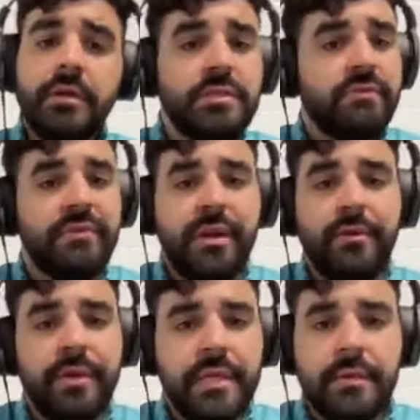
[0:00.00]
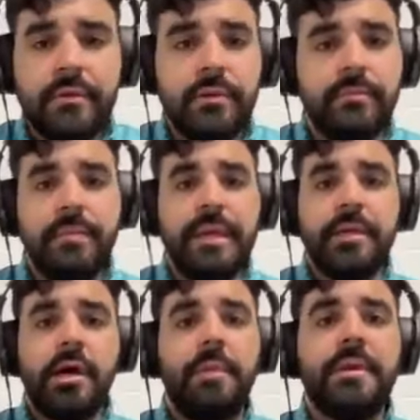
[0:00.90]
It's a very big
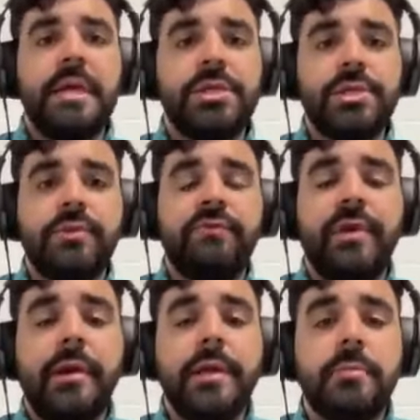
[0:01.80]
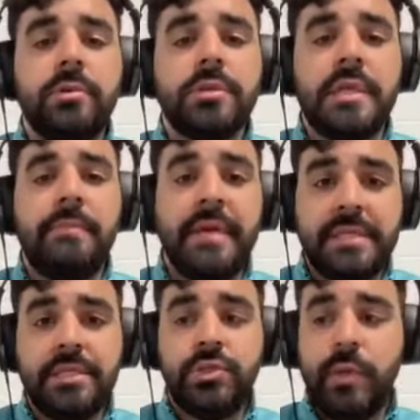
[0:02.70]
combination of variables that
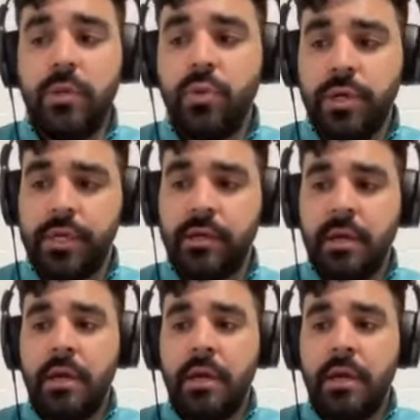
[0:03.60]
makes his swing work.